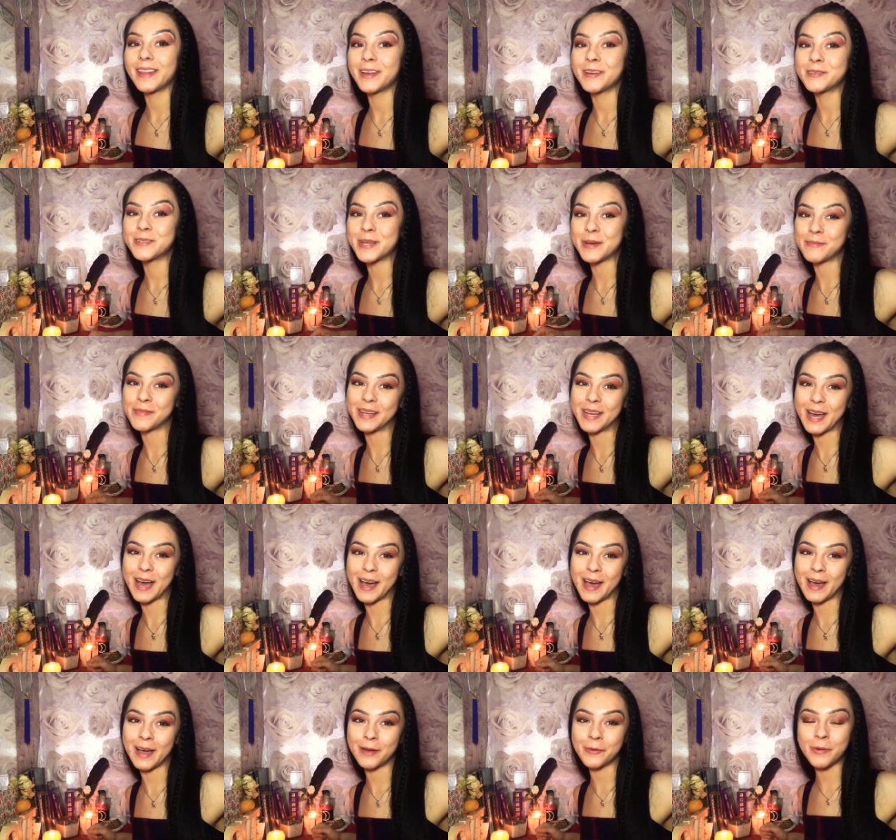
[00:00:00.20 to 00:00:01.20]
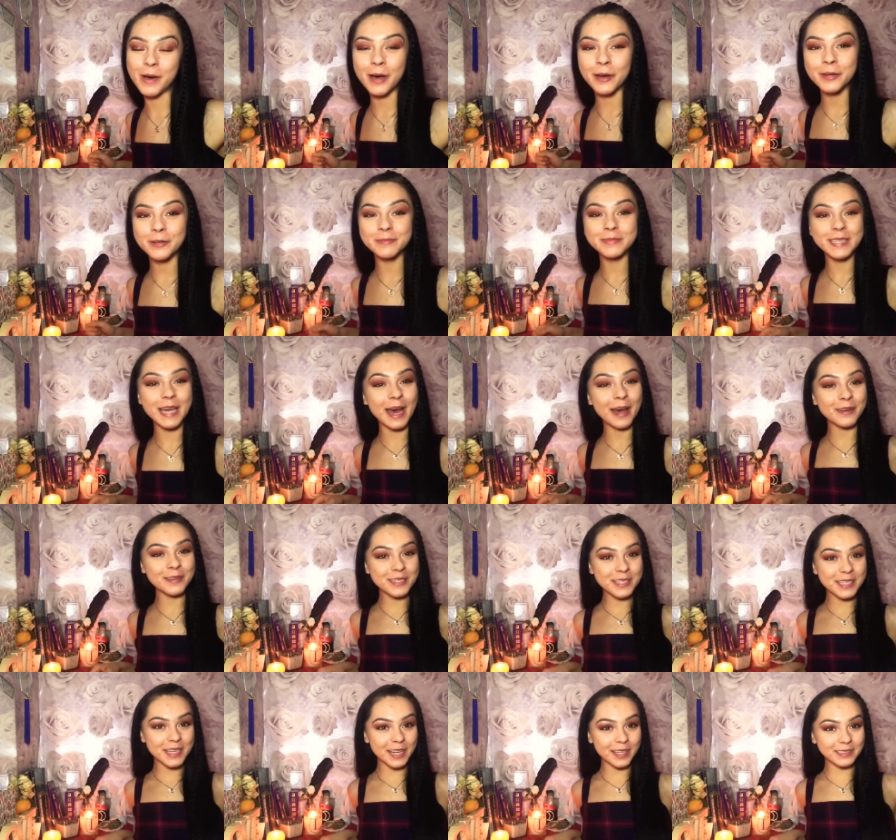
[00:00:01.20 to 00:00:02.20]
Gemini, welcome to
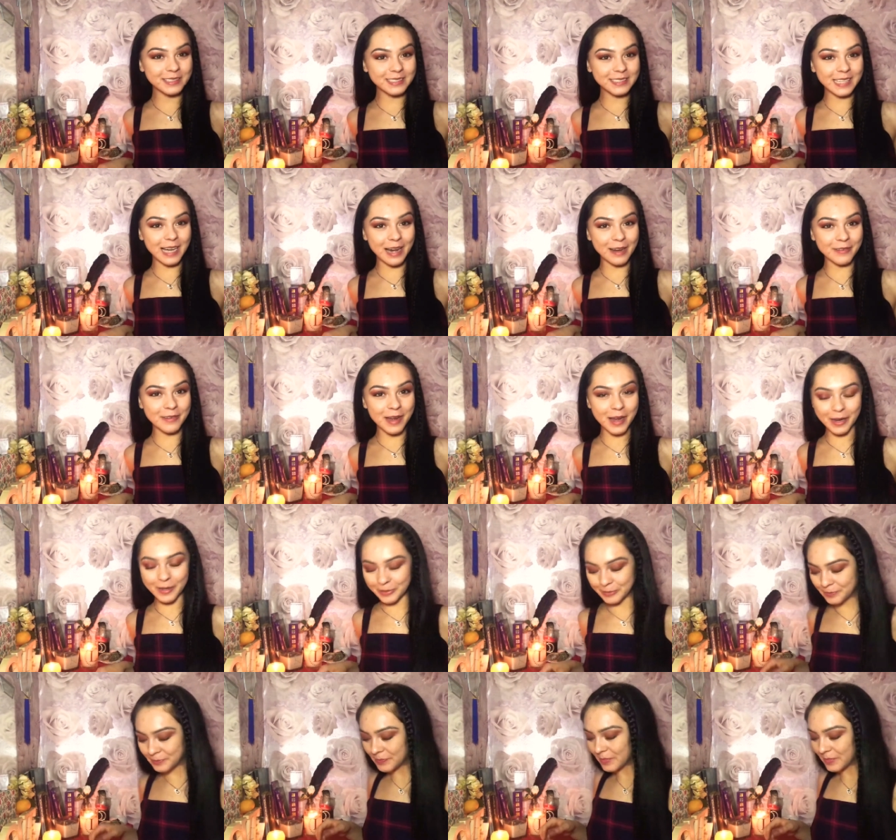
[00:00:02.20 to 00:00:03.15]
elchanelx Tarot,